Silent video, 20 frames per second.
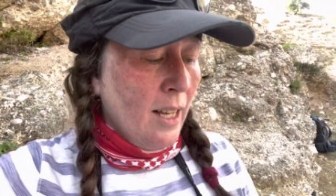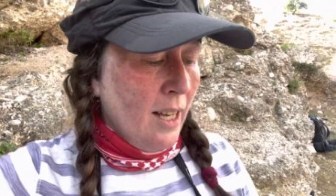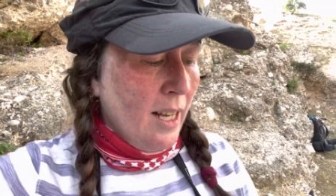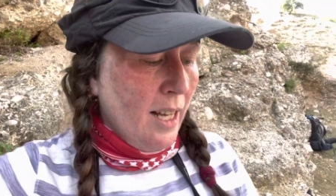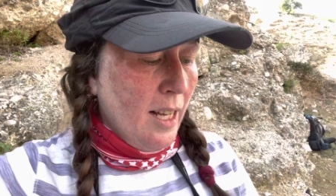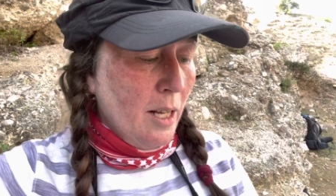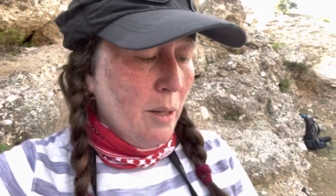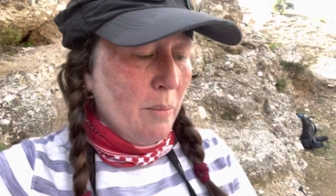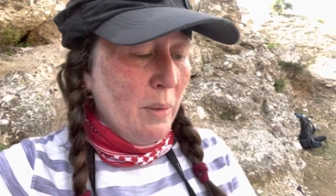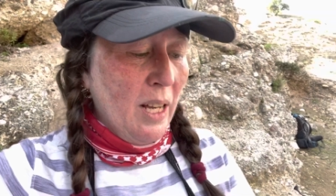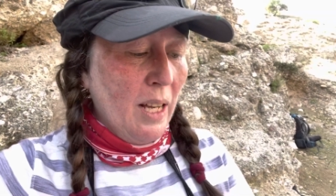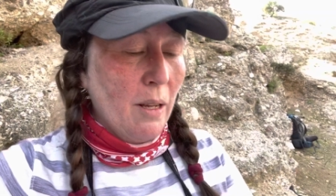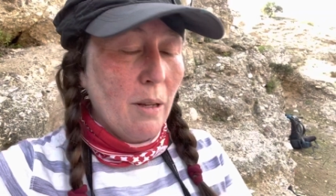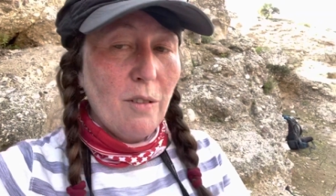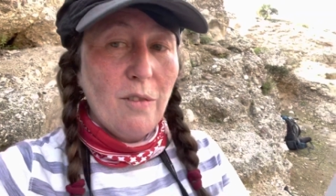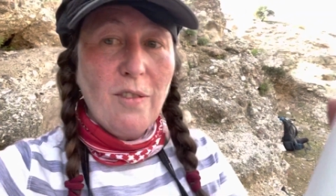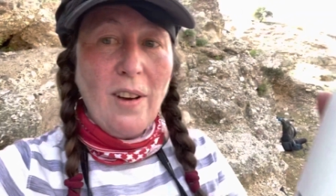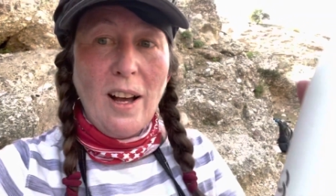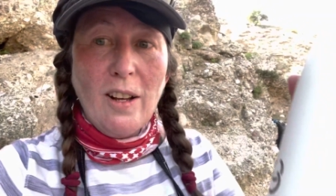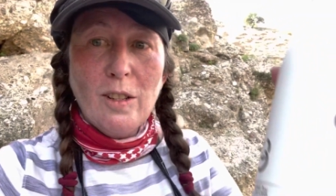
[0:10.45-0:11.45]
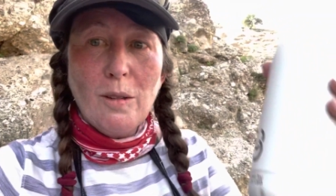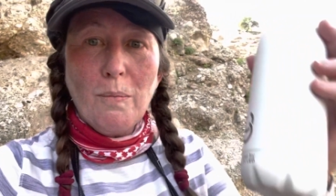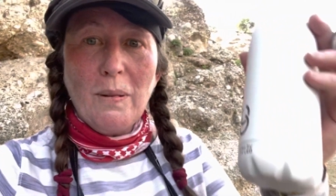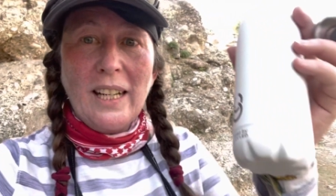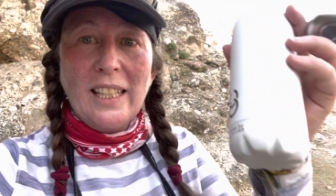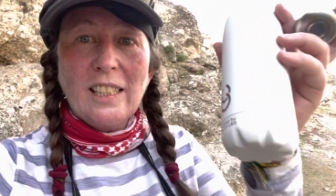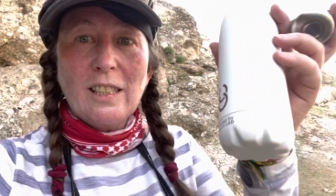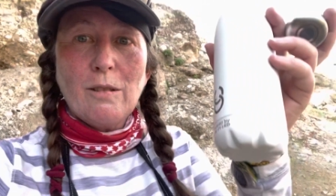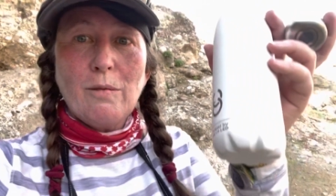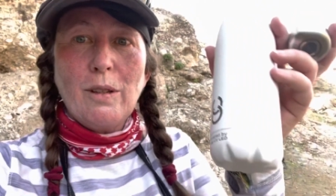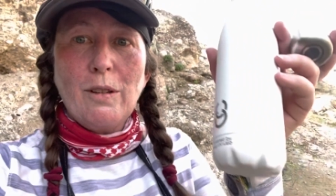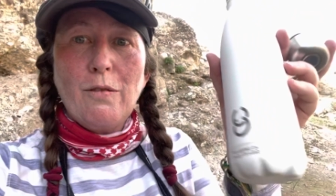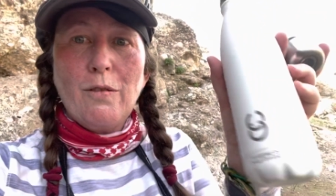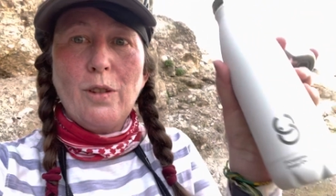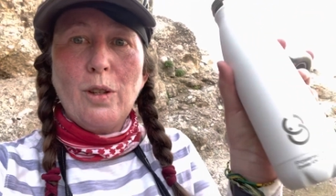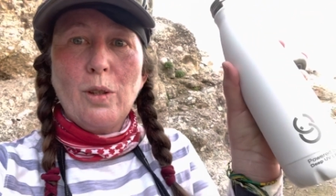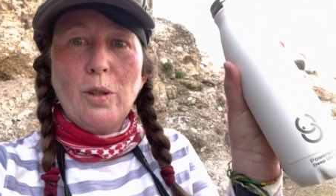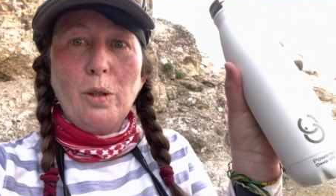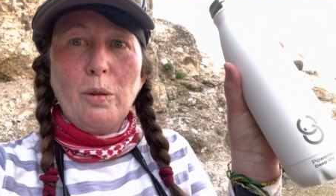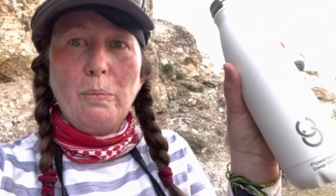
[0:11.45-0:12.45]
Um, found a place to
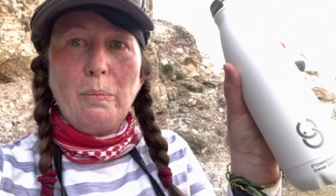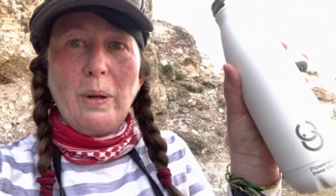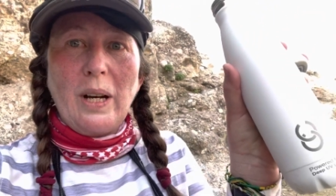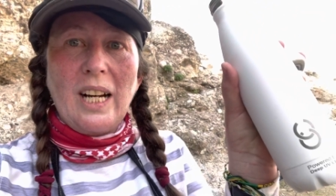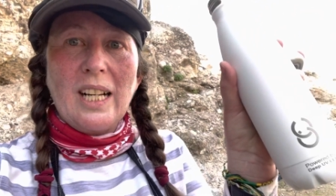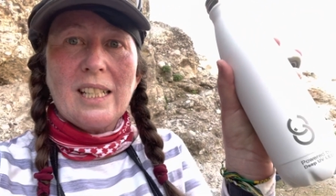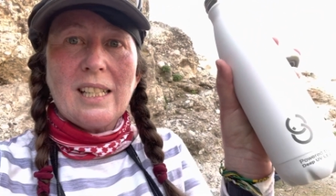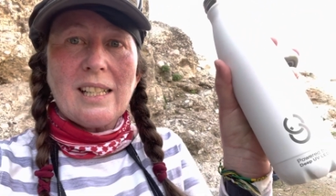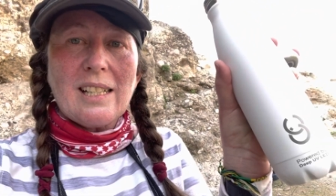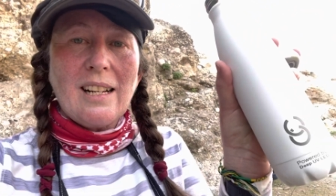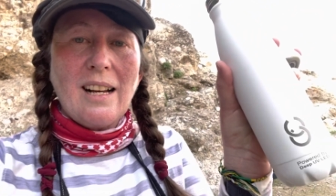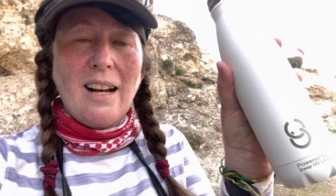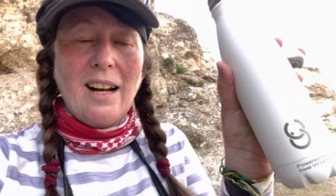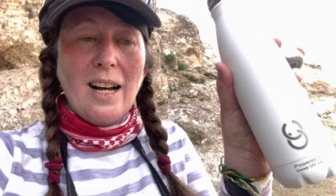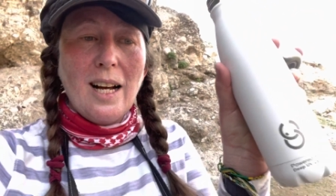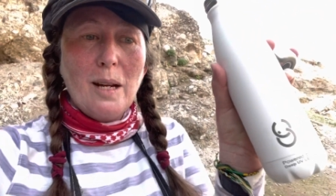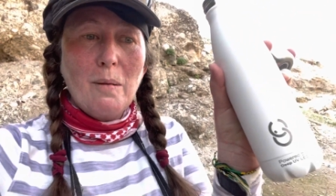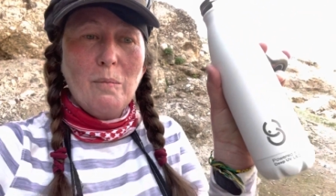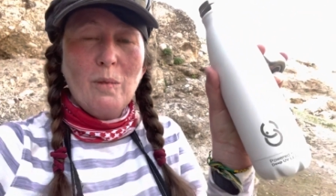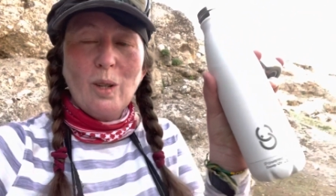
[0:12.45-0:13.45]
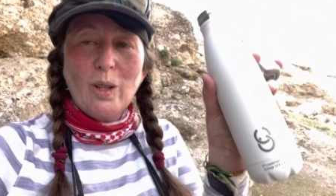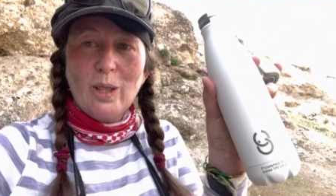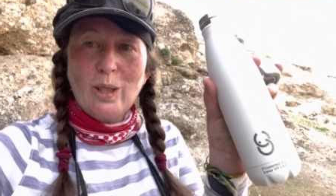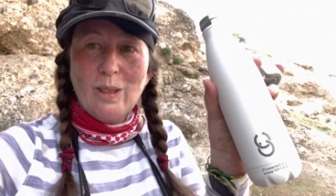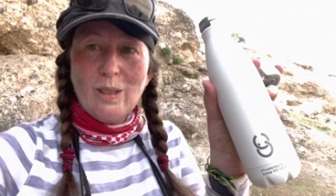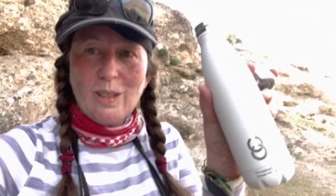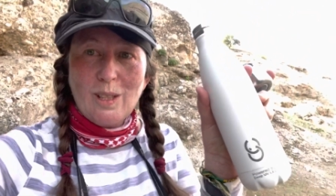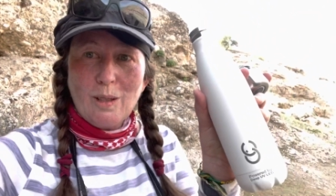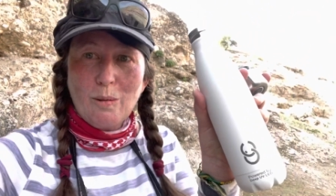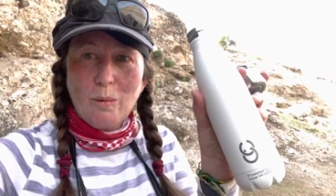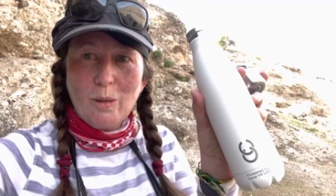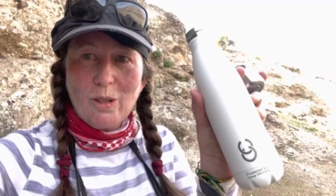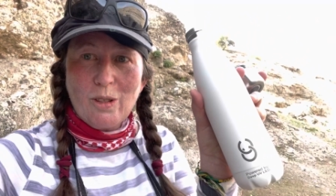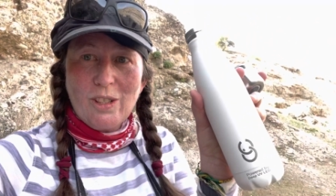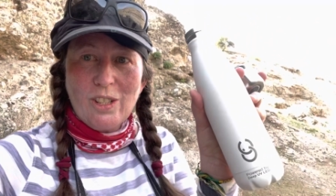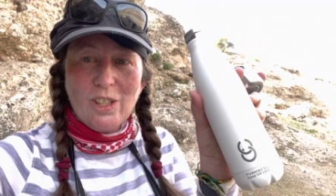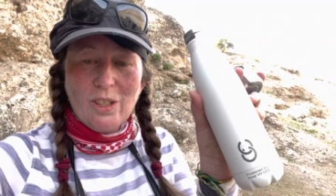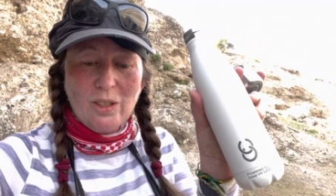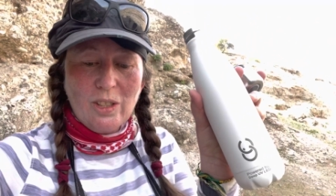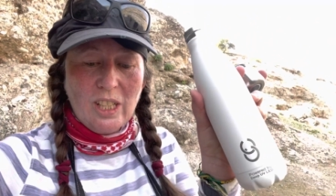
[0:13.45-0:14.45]
refuel but I'm not used to the water
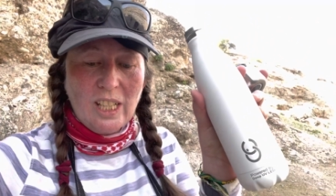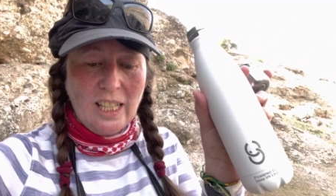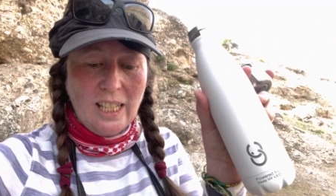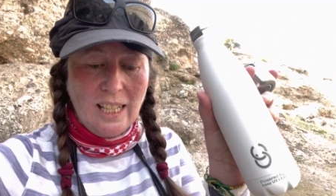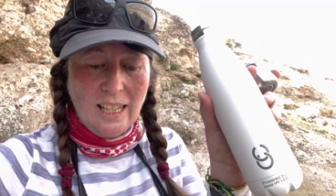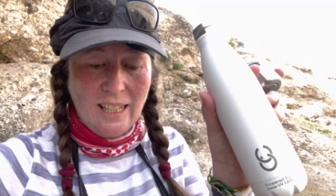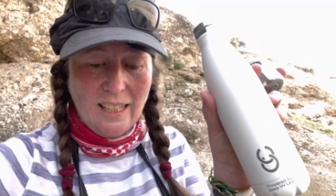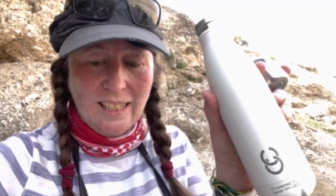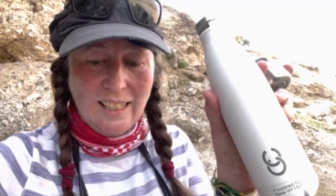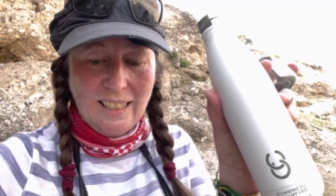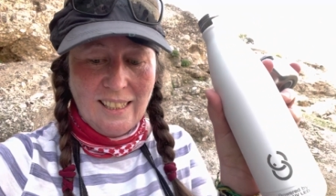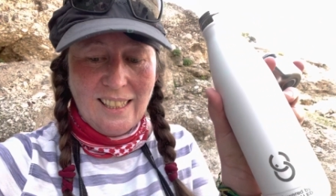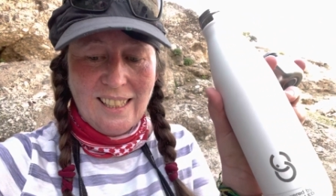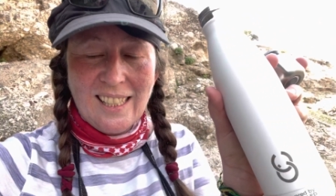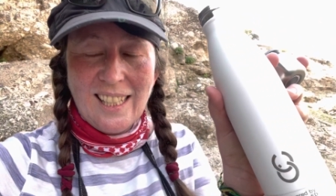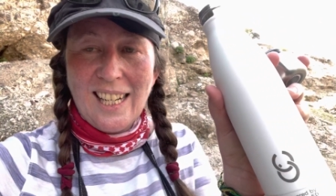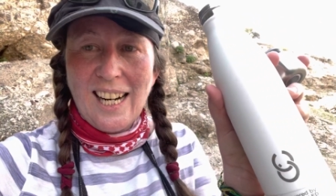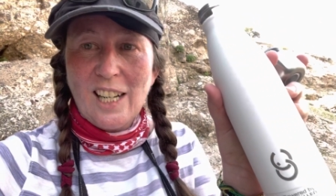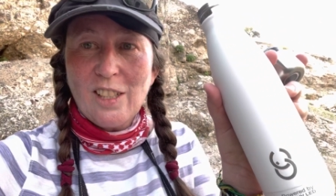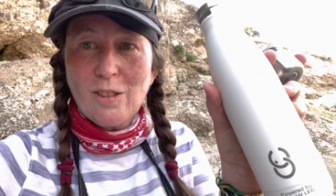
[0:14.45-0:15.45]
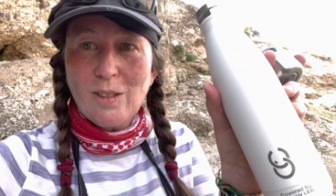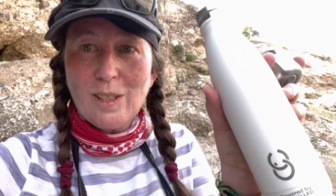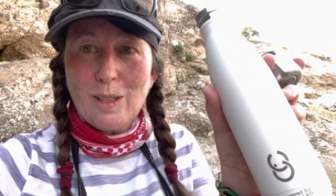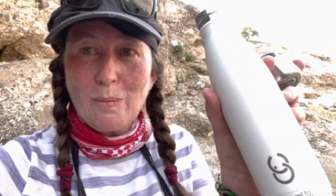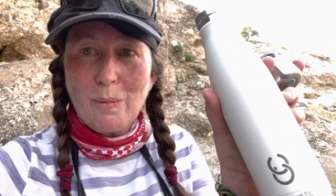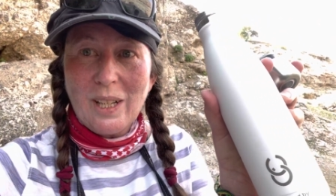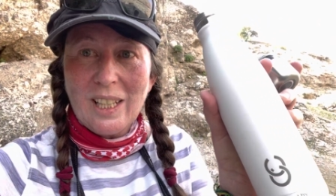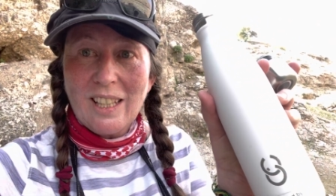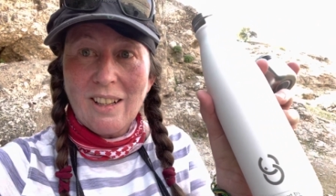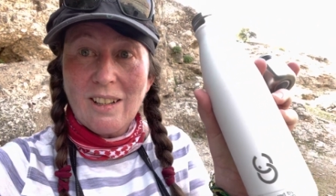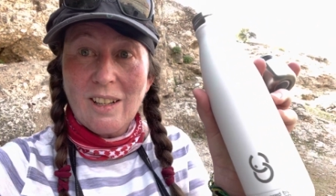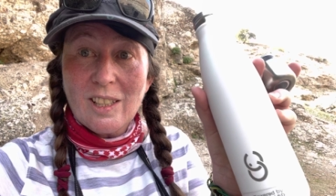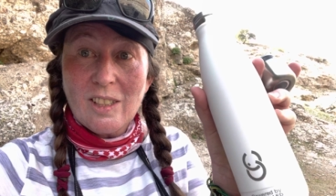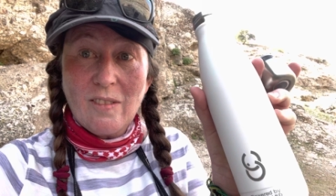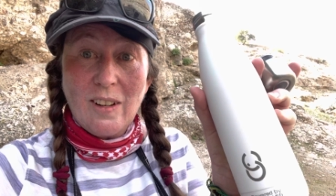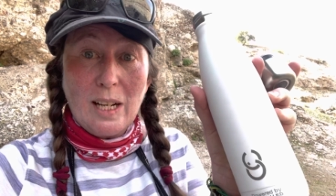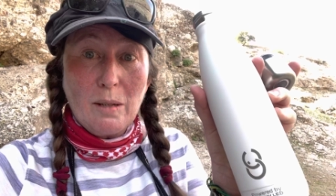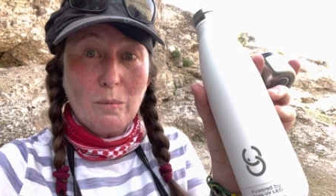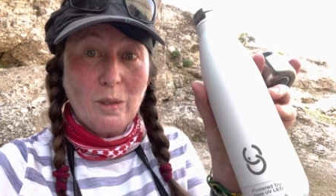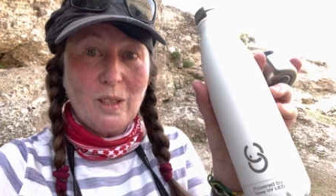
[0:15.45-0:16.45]
in Jordan. This is a natural spring, there are lots
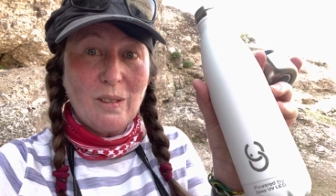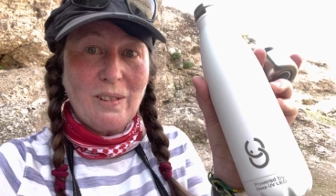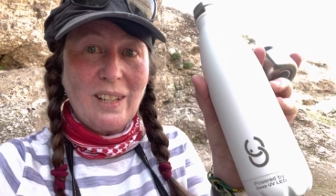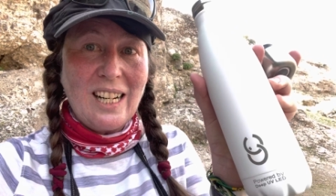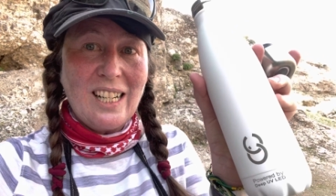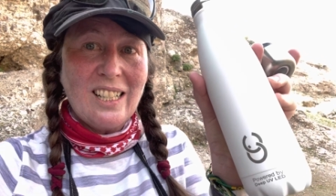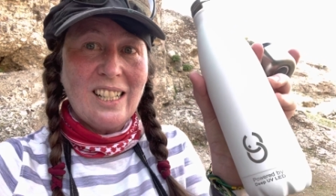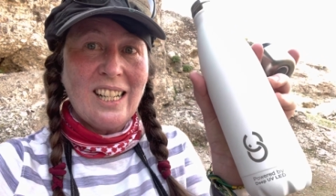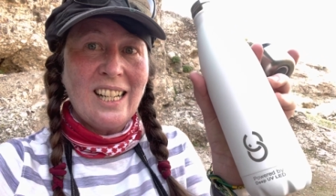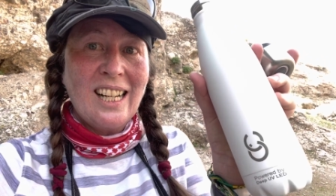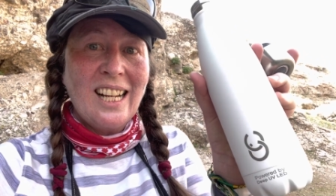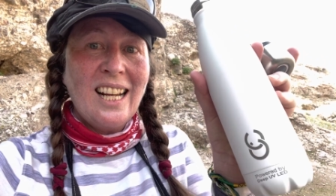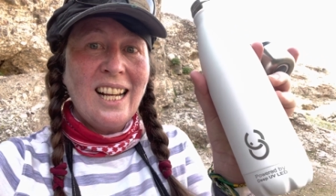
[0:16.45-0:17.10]
of animals around